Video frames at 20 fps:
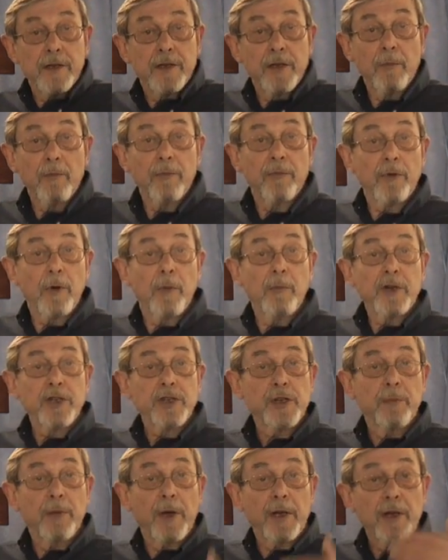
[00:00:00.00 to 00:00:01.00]
dump
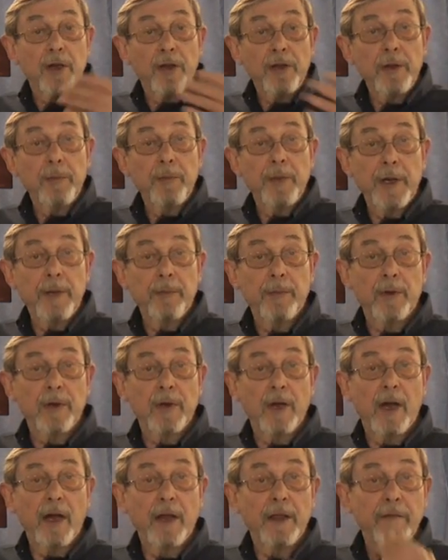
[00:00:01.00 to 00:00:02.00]
rubbish upon other
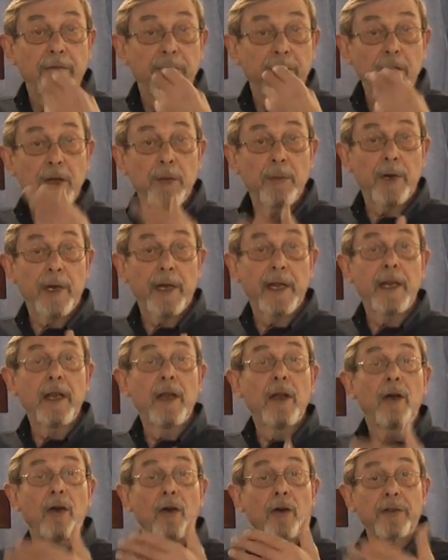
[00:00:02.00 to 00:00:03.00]
people, either verbally
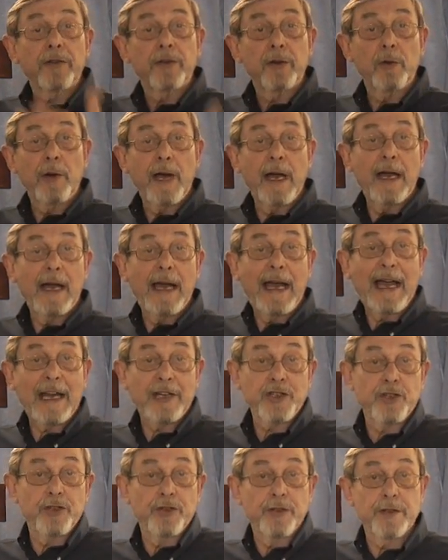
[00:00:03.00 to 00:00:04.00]
or through our
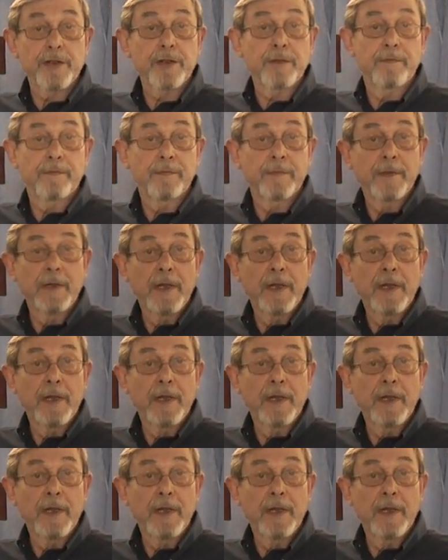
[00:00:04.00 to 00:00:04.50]
actions.